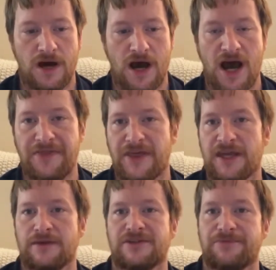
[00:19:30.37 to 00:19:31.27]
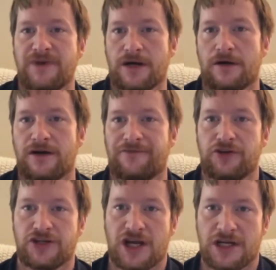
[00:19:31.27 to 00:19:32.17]
I think it's better if you
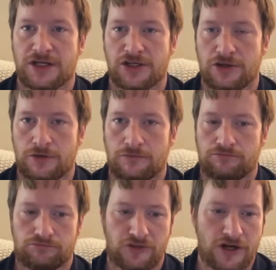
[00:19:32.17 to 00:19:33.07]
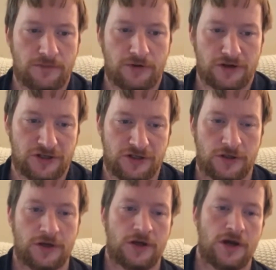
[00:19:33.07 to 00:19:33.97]
change the numbers.
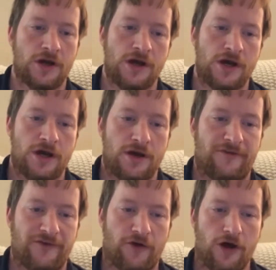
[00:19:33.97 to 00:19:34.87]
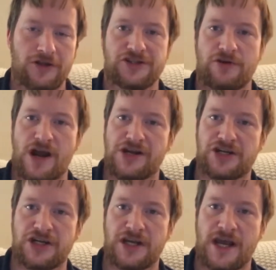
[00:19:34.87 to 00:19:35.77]
Follow the
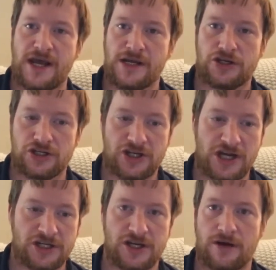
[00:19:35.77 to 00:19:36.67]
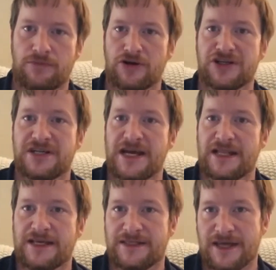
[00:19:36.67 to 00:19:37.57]
strategy and just change the numbers
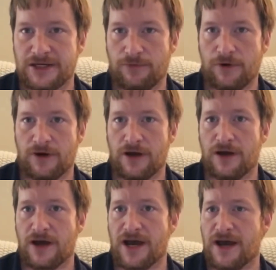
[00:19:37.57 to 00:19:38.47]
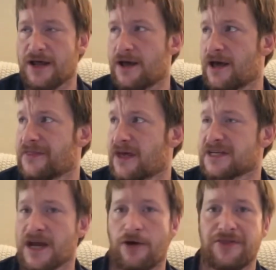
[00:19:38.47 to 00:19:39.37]
daily. That's
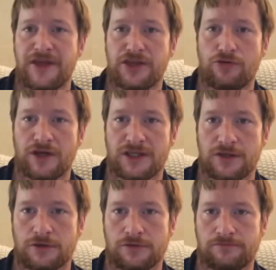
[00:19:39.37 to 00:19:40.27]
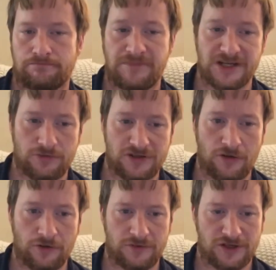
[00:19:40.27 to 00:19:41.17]
how I think you'll get the best
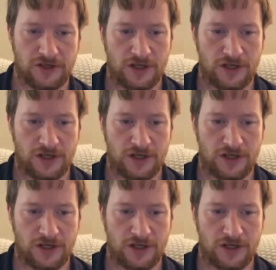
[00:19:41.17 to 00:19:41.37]
results.